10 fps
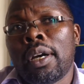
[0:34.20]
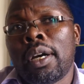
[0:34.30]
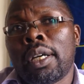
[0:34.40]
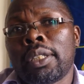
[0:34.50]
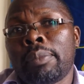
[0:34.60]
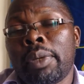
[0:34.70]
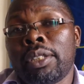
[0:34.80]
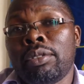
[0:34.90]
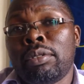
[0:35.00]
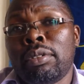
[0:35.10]
As a
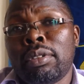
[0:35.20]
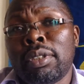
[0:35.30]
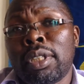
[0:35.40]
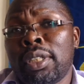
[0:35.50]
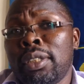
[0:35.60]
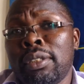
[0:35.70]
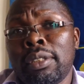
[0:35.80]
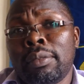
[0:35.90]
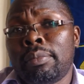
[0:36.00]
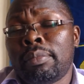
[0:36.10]
person,
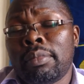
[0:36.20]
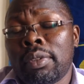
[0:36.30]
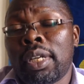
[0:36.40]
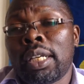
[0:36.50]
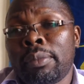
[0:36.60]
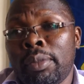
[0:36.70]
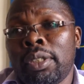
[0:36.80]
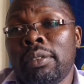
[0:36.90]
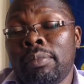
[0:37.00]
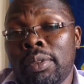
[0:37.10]
I like
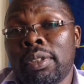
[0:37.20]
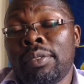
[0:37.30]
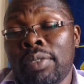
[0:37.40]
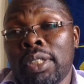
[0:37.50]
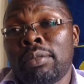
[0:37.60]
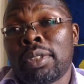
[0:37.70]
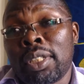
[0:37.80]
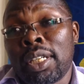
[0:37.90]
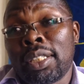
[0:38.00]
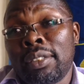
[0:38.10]
being referred to as an
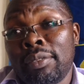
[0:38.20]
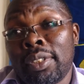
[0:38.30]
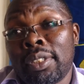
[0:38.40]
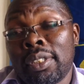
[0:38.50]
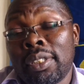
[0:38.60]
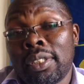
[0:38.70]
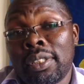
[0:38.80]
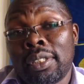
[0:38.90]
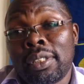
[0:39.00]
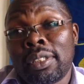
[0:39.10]
activist
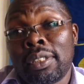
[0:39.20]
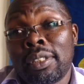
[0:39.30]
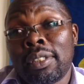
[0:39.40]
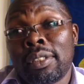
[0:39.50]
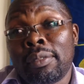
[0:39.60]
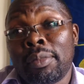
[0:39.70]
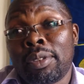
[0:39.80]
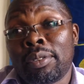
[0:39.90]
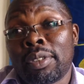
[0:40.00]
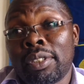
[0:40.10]

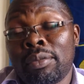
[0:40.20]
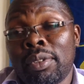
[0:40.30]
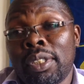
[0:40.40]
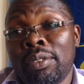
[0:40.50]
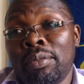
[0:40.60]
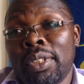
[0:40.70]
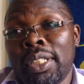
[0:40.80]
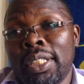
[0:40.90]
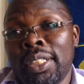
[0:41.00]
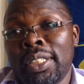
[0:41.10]
because that's what I do
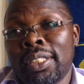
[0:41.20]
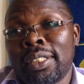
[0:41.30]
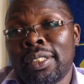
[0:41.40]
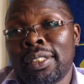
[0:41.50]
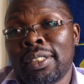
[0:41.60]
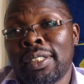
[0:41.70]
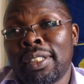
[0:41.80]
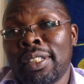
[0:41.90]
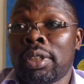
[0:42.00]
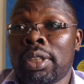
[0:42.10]
daily.
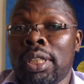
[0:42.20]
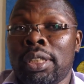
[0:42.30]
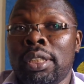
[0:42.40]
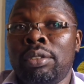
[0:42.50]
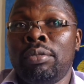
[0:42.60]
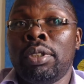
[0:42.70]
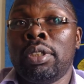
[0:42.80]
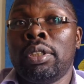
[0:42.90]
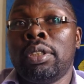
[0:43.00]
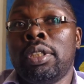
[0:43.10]
I started
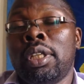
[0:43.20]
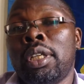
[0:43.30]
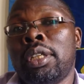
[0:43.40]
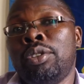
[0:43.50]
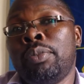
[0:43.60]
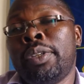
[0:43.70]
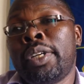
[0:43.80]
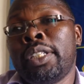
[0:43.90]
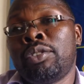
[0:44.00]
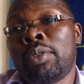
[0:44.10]
doing human
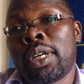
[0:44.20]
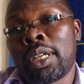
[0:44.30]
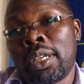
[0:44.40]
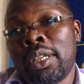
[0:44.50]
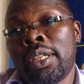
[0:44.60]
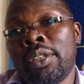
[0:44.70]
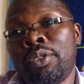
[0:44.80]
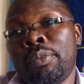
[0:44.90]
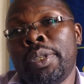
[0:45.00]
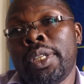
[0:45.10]
rights work here in
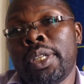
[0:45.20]
Nairobi,